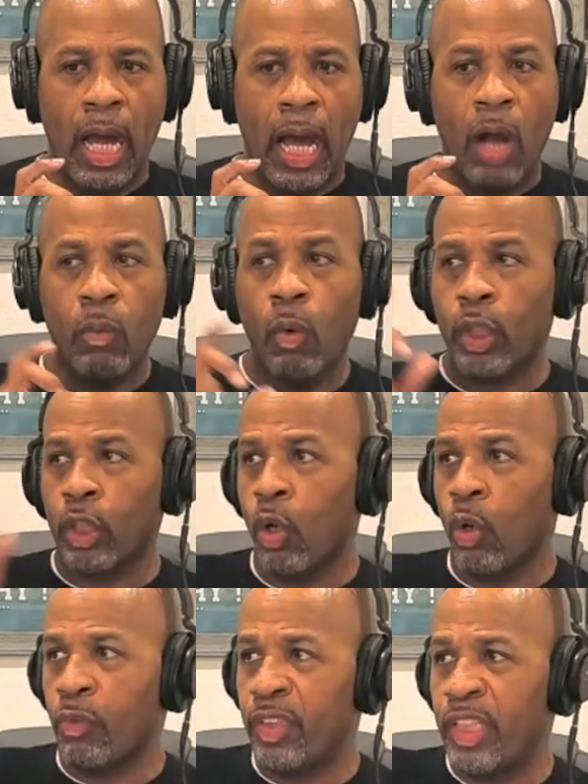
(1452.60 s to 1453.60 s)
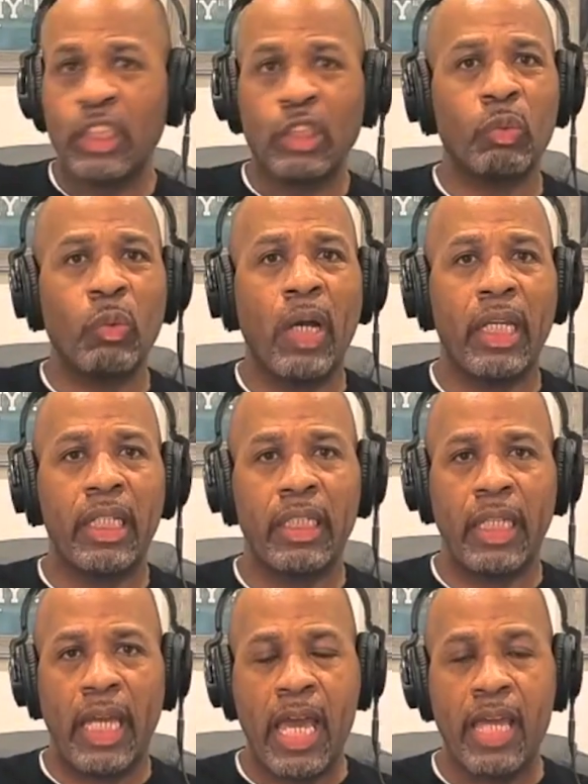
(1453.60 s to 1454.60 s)
I want to go this
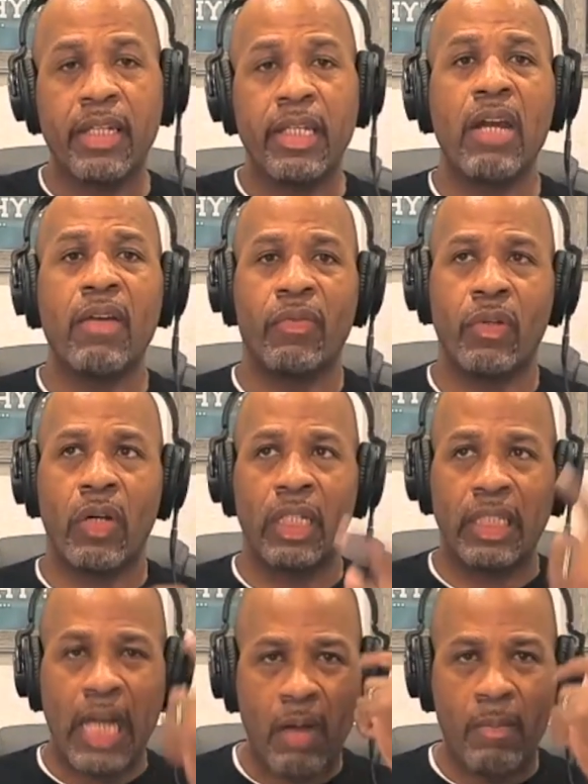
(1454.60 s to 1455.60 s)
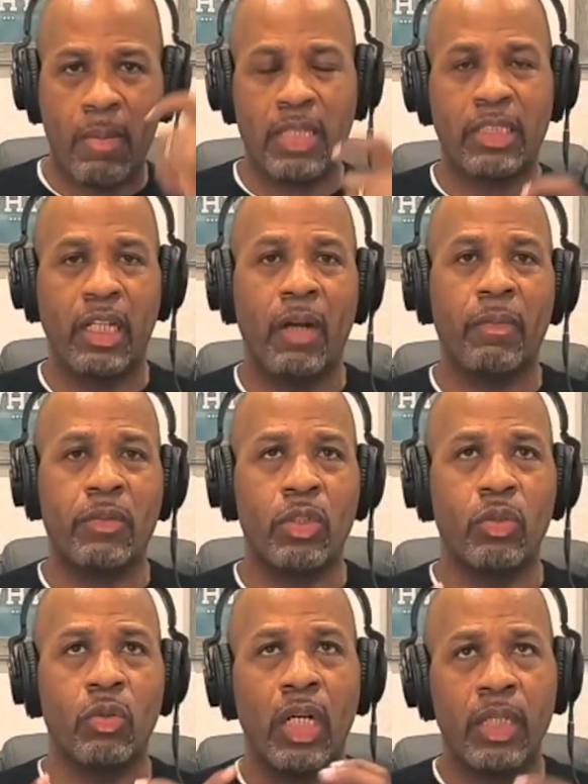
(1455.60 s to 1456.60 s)
way and never allow myself
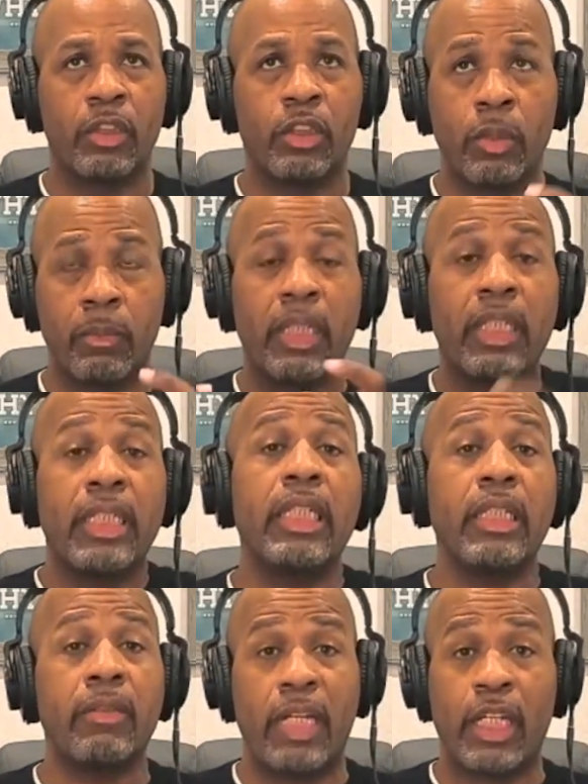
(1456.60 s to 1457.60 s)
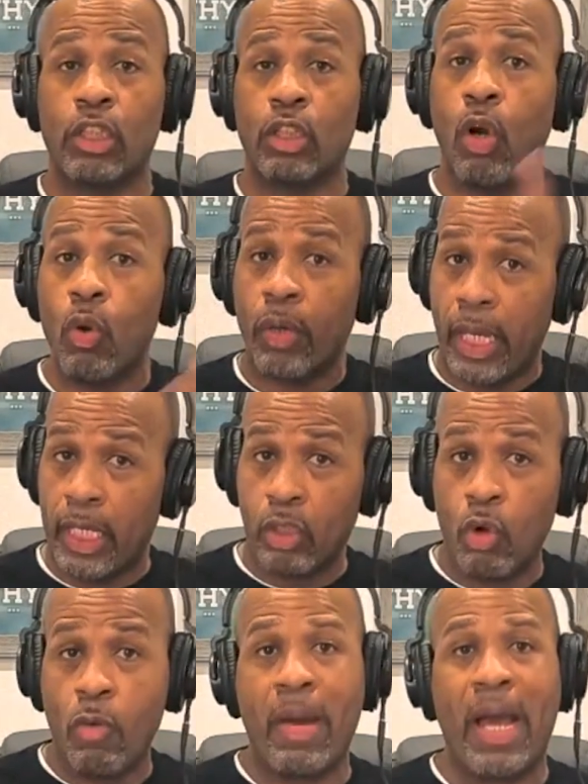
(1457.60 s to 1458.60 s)
to believe that it's okay to
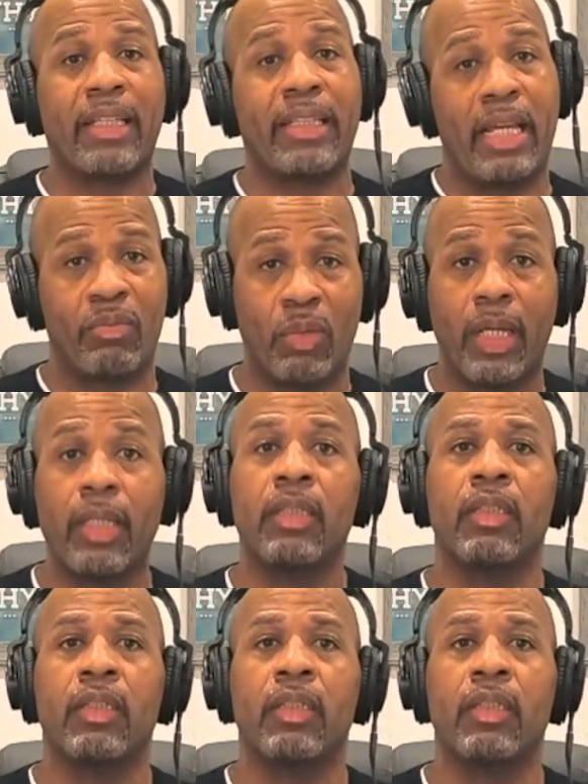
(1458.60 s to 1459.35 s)
go back that way.